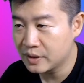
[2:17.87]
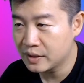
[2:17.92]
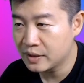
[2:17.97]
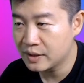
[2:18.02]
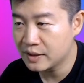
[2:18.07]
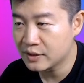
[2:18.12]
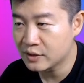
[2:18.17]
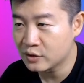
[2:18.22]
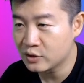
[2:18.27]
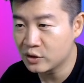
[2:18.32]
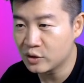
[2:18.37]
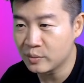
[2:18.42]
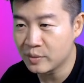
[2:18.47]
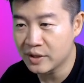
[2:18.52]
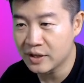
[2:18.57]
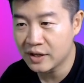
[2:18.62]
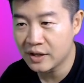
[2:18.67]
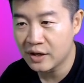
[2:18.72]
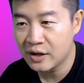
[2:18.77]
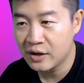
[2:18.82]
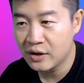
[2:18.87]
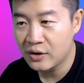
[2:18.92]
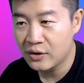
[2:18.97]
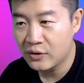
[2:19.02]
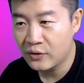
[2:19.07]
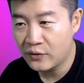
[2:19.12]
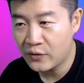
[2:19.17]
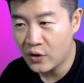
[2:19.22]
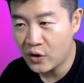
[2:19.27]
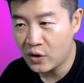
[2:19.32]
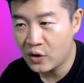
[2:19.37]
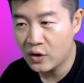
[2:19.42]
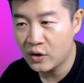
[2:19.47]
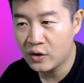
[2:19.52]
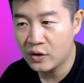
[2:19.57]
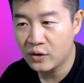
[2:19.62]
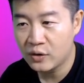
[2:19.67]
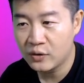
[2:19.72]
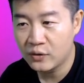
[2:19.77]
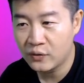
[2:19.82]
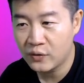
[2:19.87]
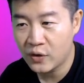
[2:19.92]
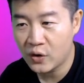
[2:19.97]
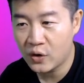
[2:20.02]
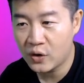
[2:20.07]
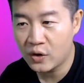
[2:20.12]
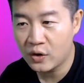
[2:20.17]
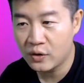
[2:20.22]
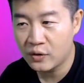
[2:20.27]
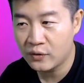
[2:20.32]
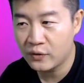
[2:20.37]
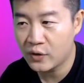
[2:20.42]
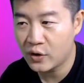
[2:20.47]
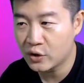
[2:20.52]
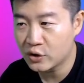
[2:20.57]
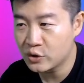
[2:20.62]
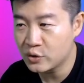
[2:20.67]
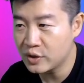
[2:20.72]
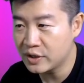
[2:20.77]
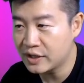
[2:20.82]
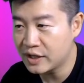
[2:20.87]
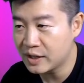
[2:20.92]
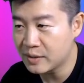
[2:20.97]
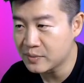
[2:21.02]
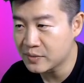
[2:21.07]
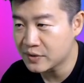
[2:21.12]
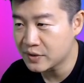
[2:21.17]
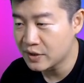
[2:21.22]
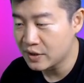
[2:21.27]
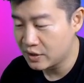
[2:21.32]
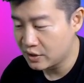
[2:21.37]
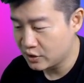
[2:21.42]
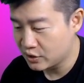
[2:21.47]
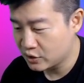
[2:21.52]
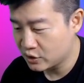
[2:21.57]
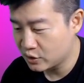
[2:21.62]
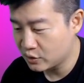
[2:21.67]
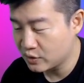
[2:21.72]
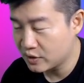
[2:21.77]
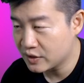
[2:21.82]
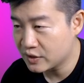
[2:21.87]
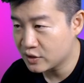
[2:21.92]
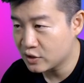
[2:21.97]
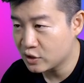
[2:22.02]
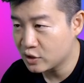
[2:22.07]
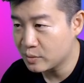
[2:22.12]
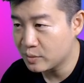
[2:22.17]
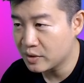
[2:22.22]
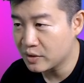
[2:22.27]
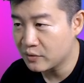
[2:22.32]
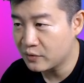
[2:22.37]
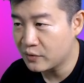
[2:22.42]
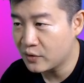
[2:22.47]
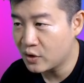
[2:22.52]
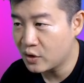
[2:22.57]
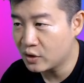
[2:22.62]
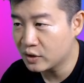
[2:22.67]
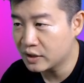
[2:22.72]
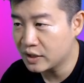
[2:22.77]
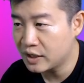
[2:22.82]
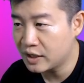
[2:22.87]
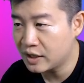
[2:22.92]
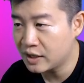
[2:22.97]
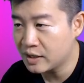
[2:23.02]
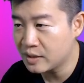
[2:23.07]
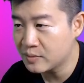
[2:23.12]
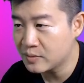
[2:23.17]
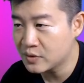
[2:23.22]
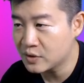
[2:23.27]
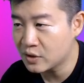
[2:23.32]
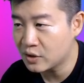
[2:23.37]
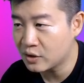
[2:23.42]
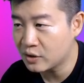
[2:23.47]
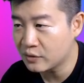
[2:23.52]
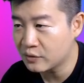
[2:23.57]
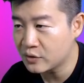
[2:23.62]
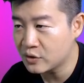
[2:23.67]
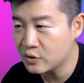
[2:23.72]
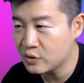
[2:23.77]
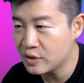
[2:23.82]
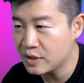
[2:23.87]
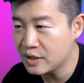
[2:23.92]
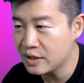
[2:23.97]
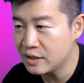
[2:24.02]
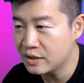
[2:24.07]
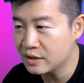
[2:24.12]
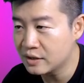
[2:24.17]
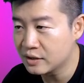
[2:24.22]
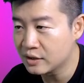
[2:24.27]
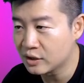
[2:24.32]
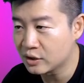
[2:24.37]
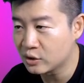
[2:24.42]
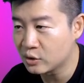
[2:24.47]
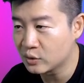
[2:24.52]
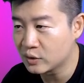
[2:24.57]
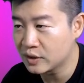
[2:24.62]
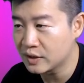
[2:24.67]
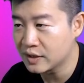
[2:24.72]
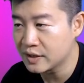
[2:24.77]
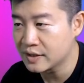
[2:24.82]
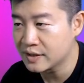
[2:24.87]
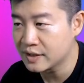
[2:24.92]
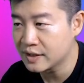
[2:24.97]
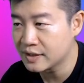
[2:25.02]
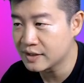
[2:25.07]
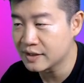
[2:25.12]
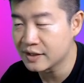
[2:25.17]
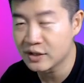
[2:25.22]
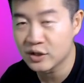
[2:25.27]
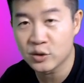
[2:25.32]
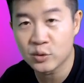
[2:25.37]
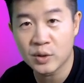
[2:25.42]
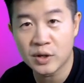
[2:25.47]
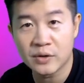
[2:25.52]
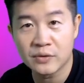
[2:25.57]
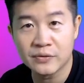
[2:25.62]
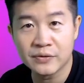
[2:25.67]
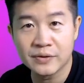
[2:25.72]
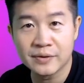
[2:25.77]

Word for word: is going to be 4, 4, 4, 3 times. So it is going to be 4 times of 3. The total distance is 12.